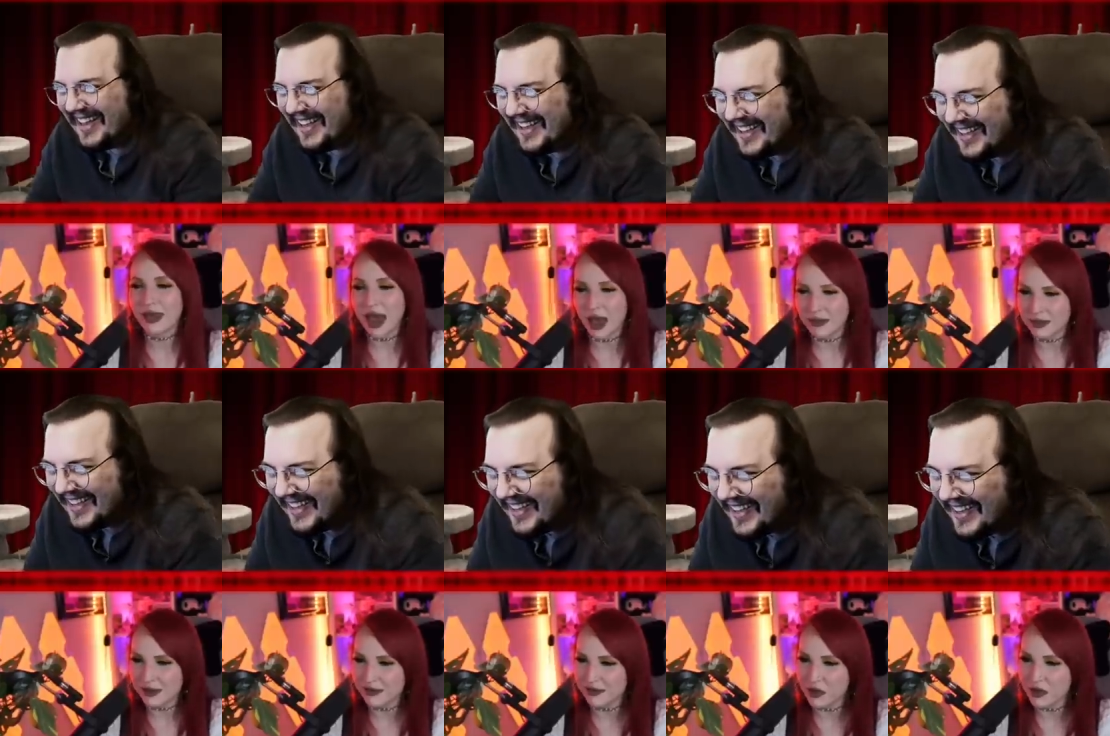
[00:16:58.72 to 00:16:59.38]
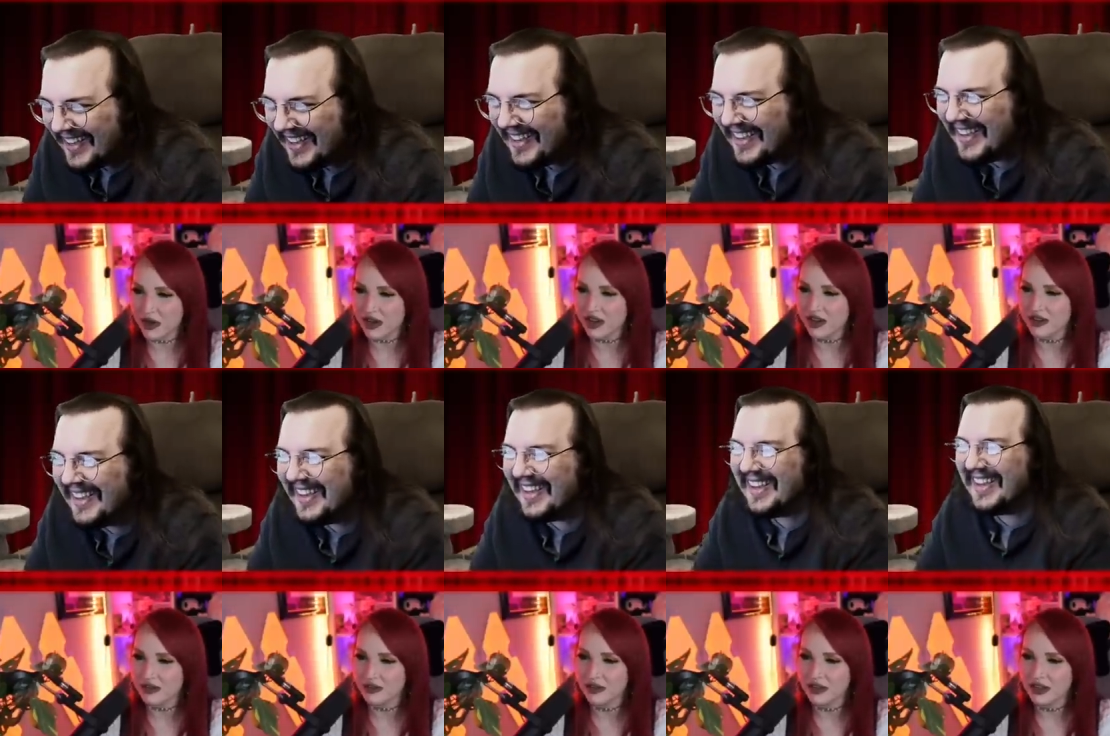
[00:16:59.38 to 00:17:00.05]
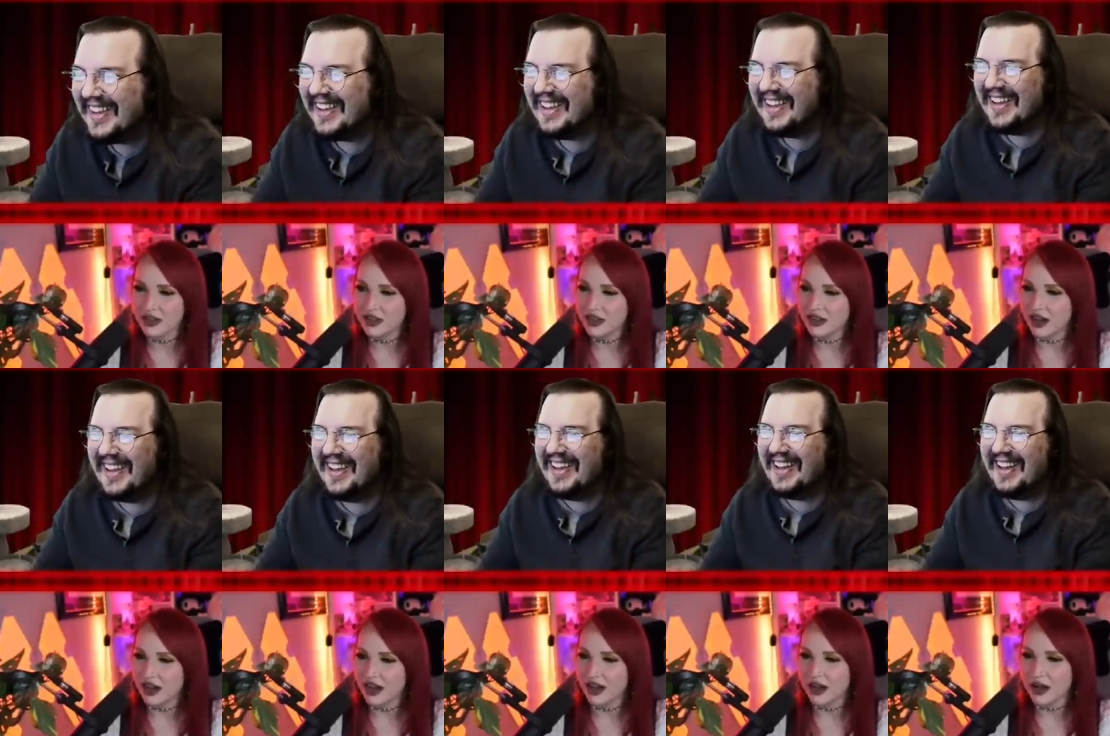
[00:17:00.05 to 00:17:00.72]
Speaker 1: I'm happy for you.
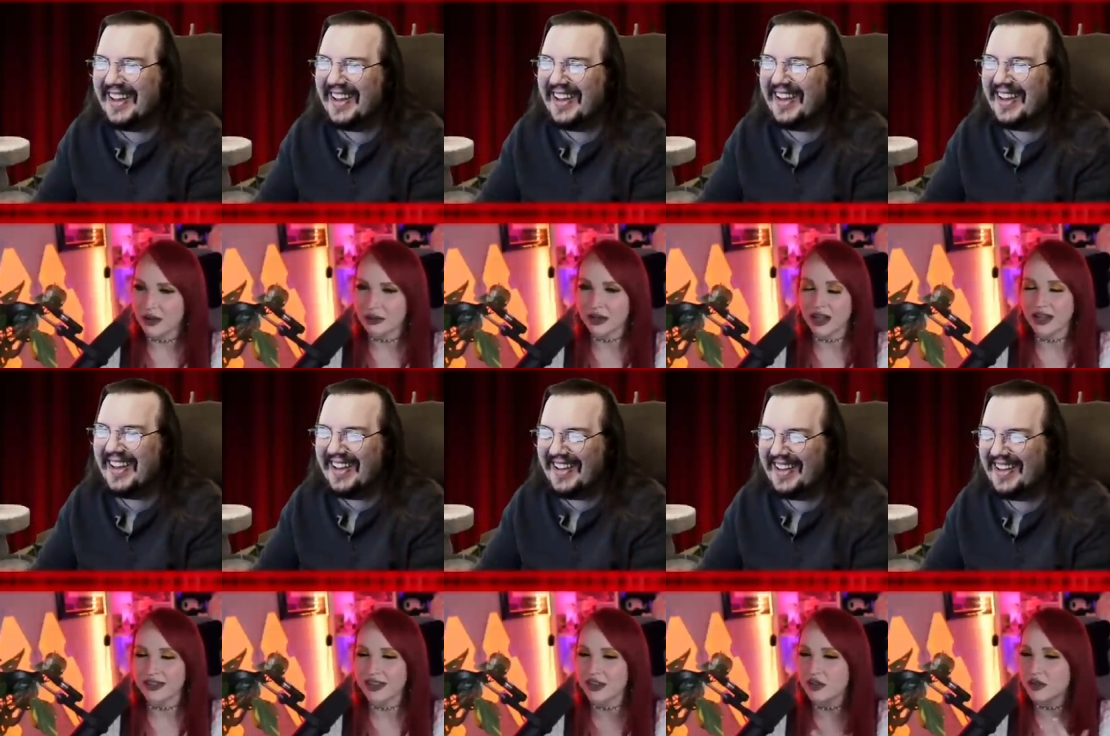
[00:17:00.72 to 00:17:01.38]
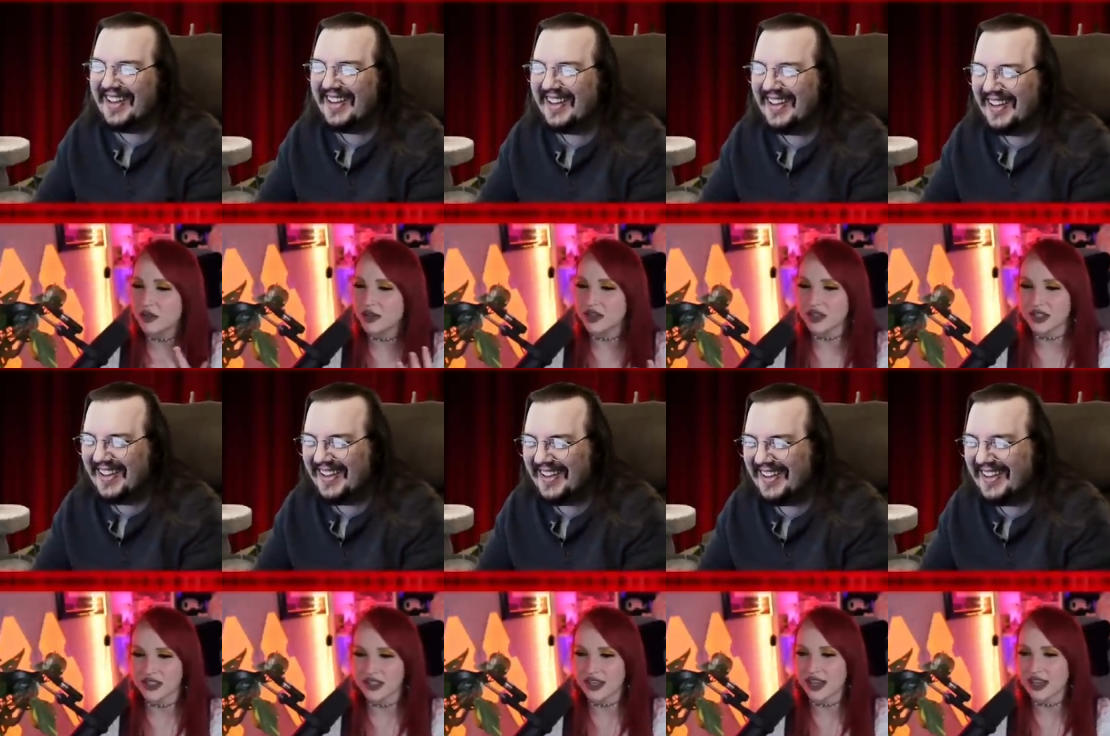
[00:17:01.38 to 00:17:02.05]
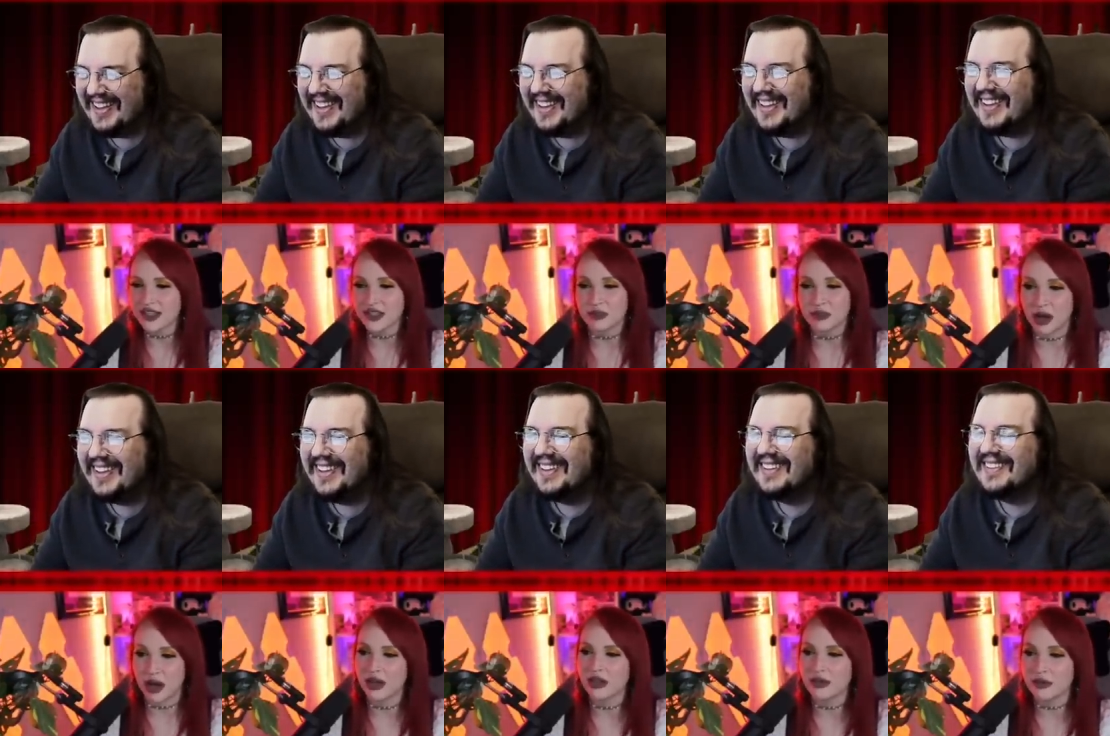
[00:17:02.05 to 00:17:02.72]
I'm glad that you could just gaze
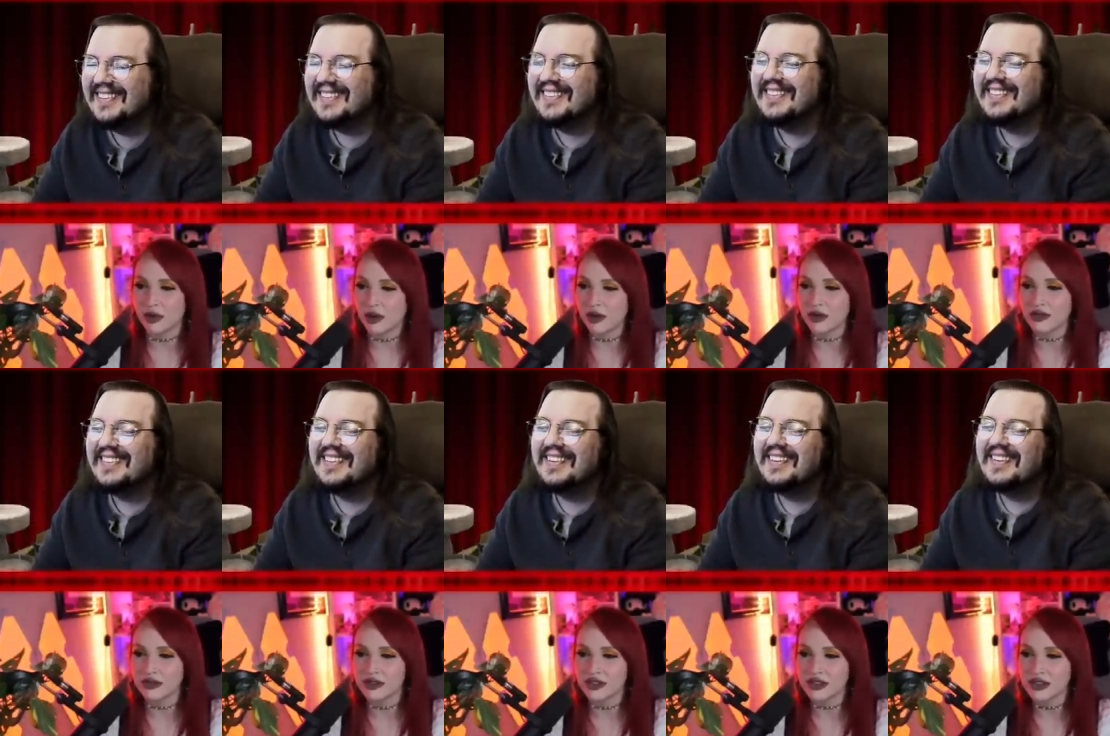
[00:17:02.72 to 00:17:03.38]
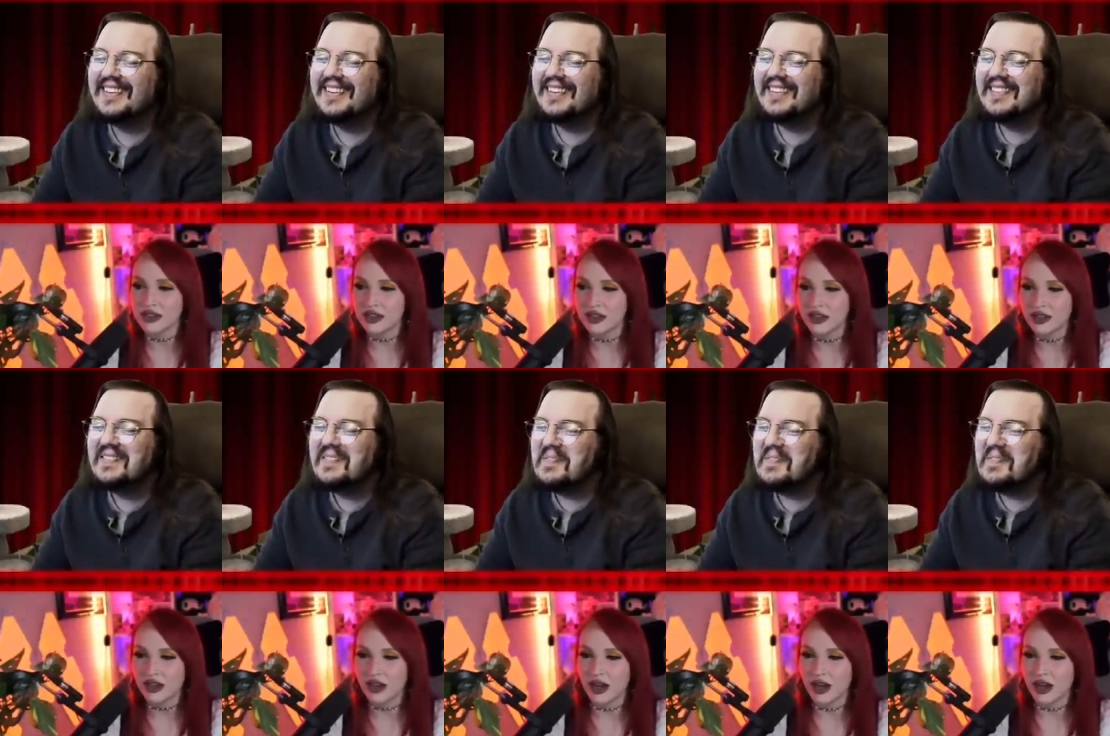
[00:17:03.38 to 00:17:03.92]
upon the balls.